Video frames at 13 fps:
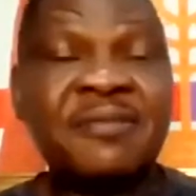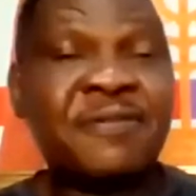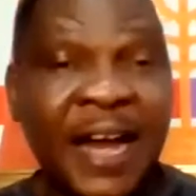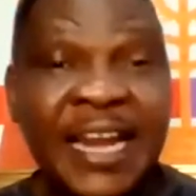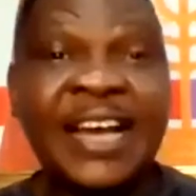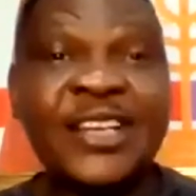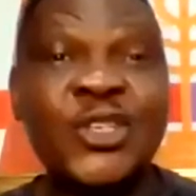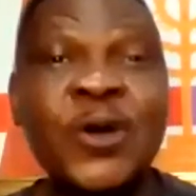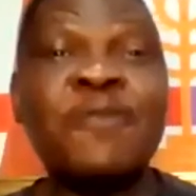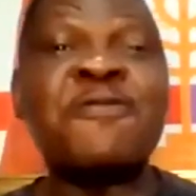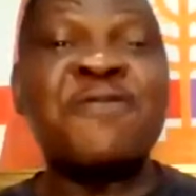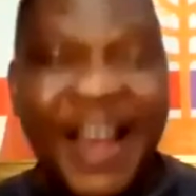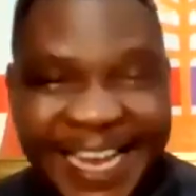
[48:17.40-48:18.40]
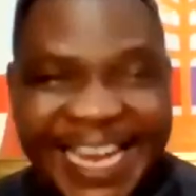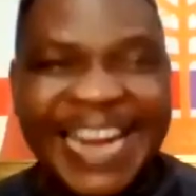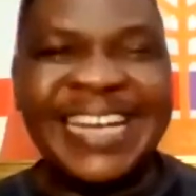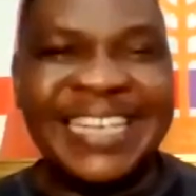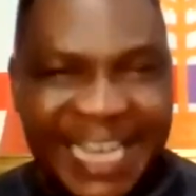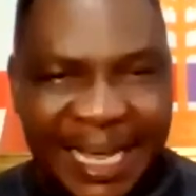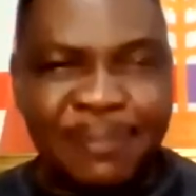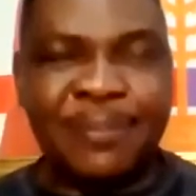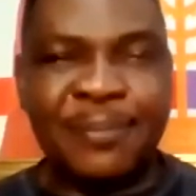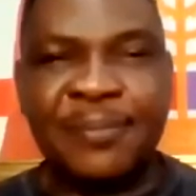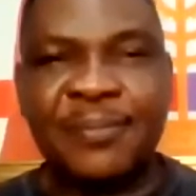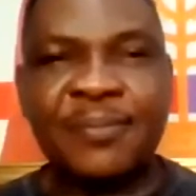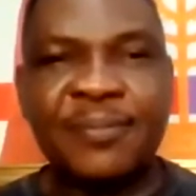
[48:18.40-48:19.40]
Fathers, you fathered
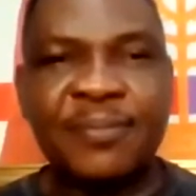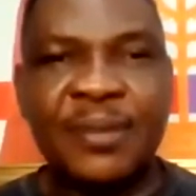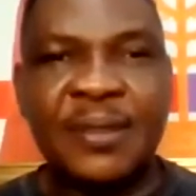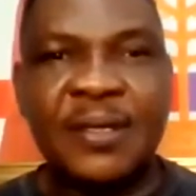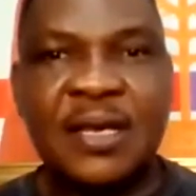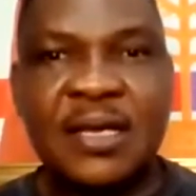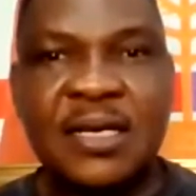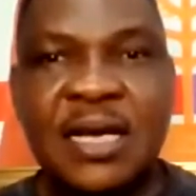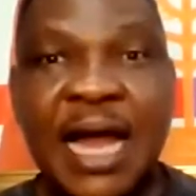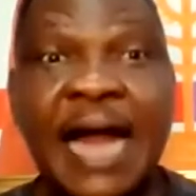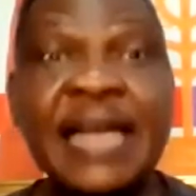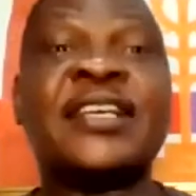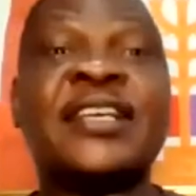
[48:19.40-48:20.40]
them and